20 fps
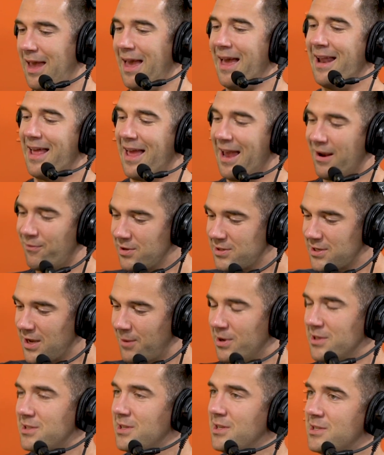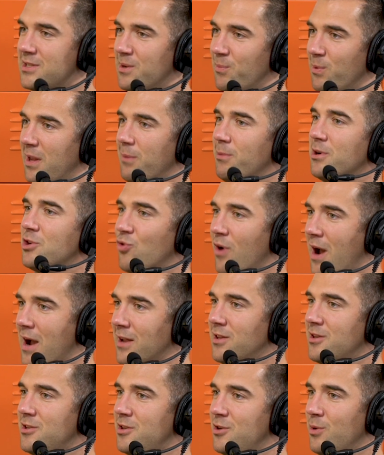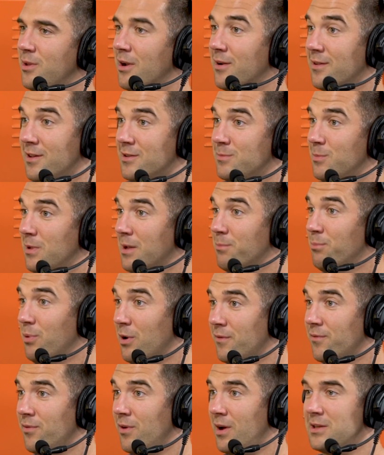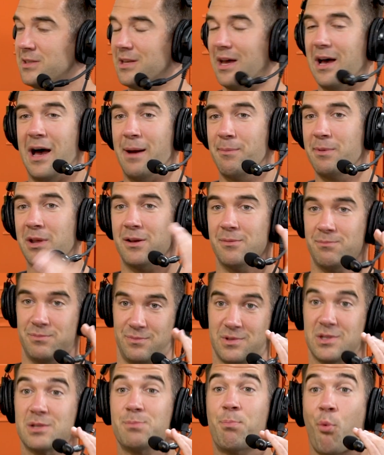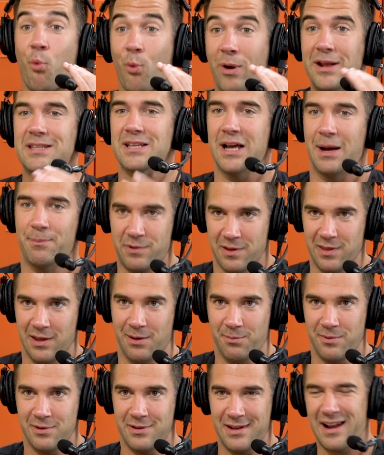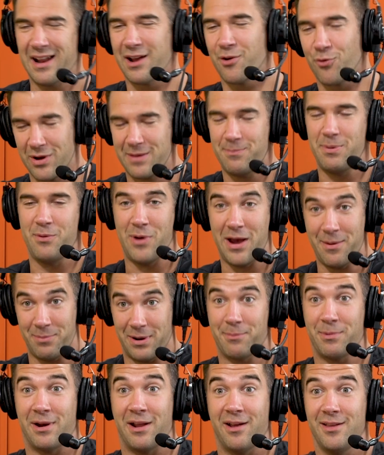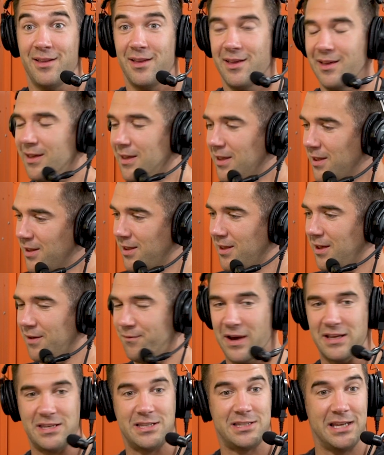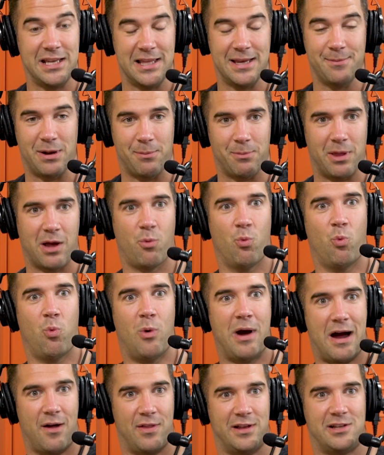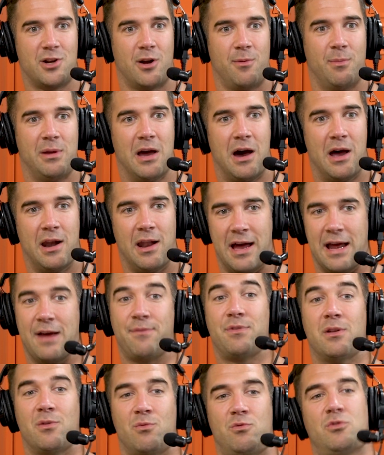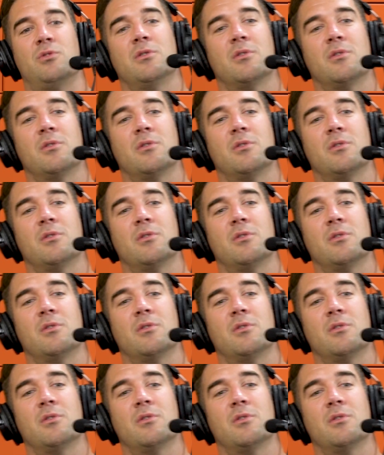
And every time I see someone that I'm attracted to that gives me like butterflies, I'm gonna sprint up to them. Not in a creepy way, but I'm gonna, if I see them and I'm like, wow, they turn me on, I have to